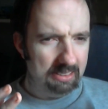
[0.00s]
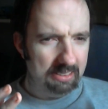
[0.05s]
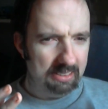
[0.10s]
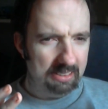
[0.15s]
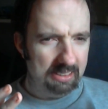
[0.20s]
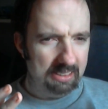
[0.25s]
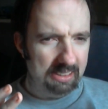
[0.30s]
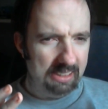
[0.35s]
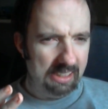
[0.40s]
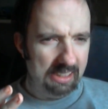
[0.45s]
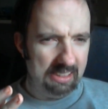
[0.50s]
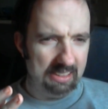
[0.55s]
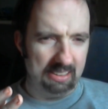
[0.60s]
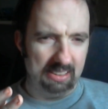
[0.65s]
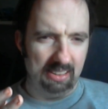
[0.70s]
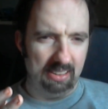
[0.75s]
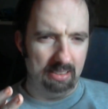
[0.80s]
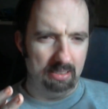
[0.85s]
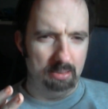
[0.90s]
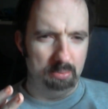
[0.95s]
It is
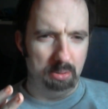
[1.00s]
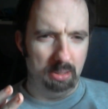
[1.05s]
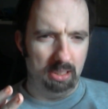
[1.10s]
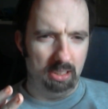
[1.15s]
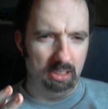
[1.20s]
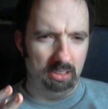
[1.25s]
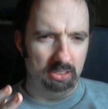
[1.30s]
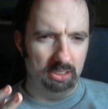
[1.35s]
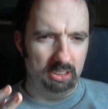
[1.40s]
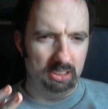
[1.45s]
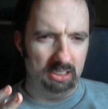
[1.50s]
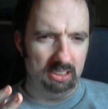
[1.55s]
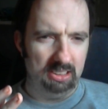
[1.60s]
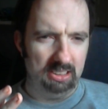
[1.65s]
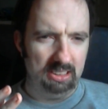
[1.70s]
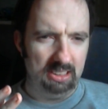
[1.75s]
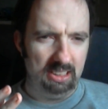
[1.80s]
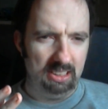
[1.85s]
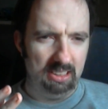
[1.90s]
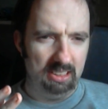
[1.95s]
Elizabeth Olsen, isn't it?